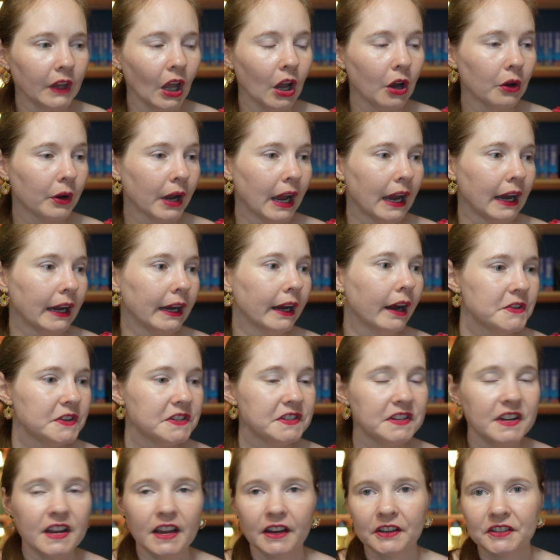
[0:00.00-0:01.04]
Okay, the
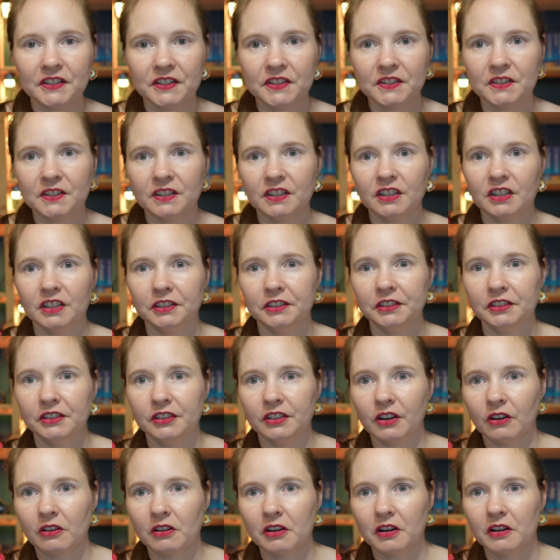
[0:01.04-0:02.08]
next
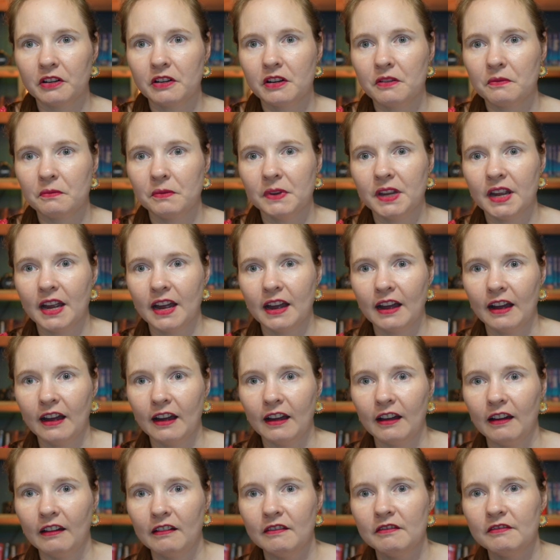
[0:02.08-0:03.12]
yarn we
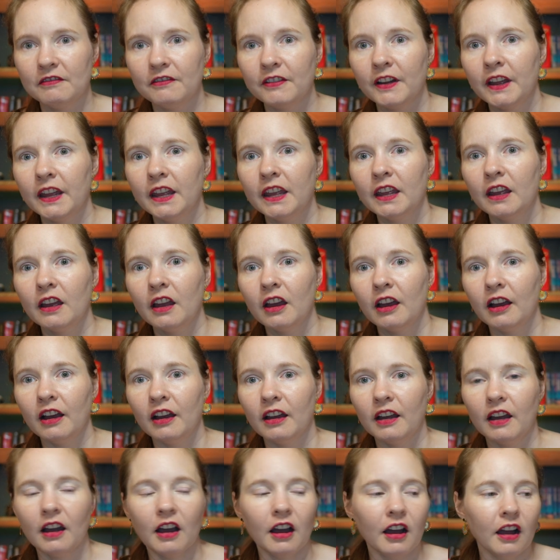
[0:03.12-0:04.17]
have
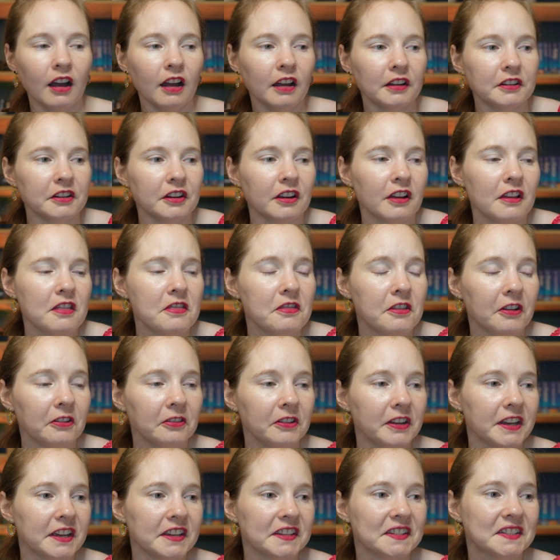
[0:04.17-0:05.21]
on the
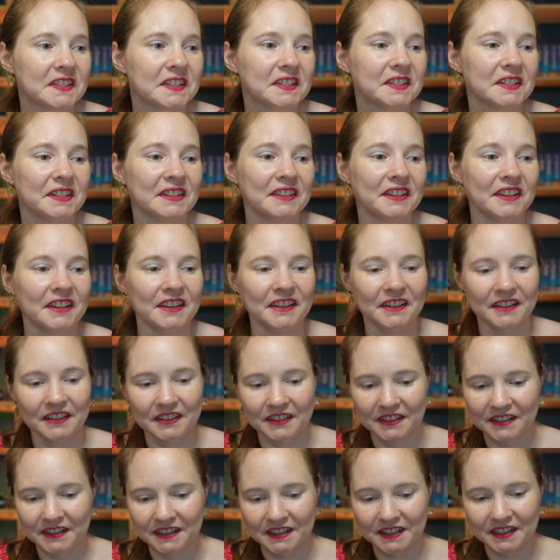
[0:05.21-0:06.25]
list
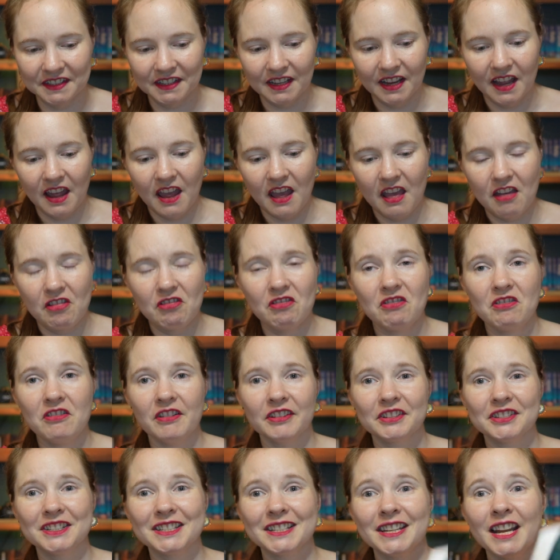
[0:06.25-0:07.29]
is
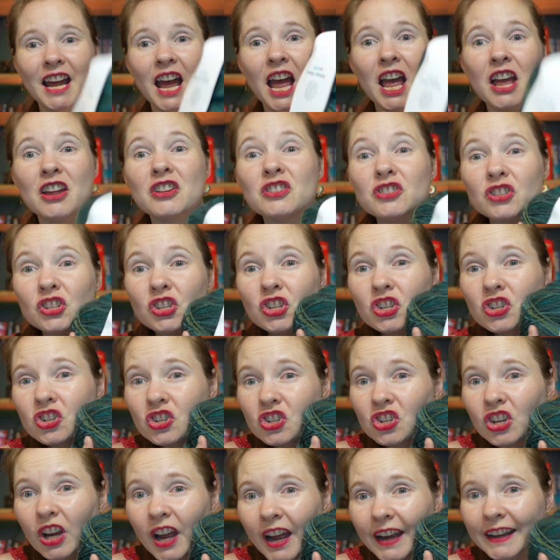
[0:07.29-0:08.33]
this
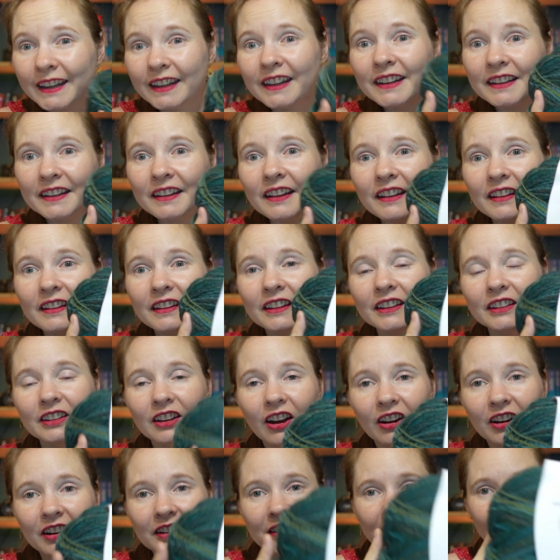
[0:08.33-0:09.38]
giant
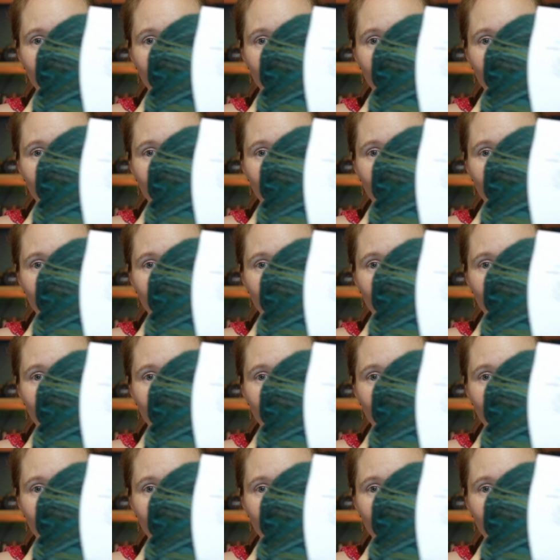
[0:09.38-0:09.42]
yarn